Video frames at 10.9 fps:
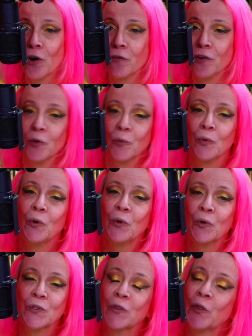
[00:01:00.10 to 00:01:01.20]
for the
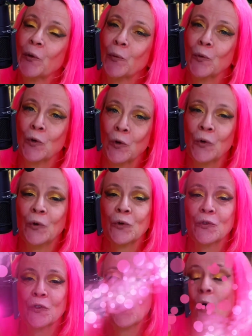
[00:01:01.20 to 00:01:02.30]
rules
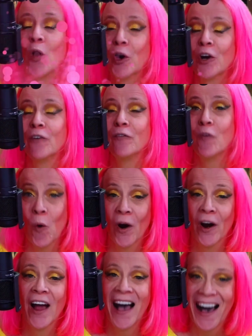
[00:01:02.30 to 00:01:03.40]
work
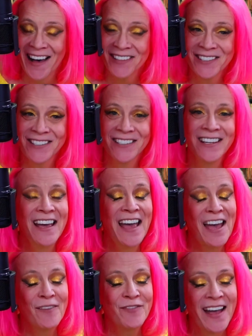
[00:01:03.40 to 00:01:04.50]
for us.
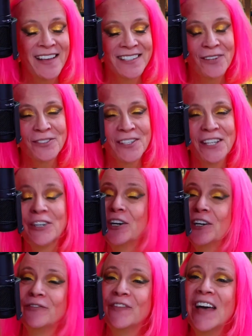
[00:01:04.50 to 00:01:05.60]
If that sounds like a
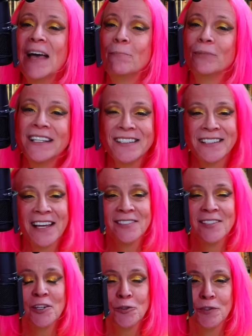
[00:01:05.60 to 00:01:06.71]
good fit, please get in
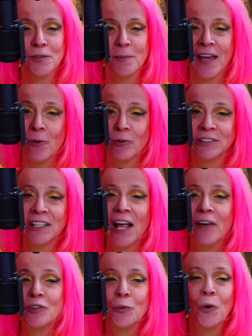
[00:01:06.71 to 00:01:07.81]
touch with me. I would
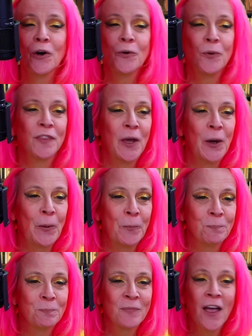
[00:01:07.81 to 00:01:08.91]
love to work with you.
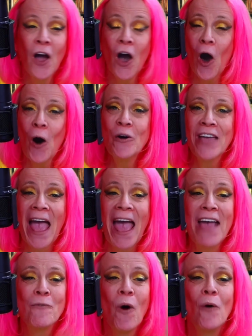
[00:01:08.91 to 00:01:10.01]

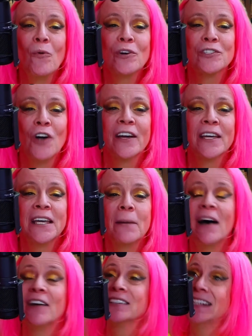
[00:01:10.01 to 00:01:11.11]
Okay, what we're talking
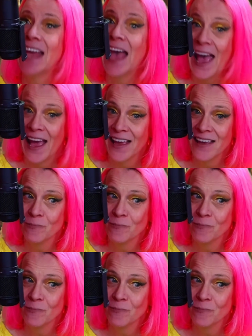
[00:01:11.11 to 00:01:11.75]
about today,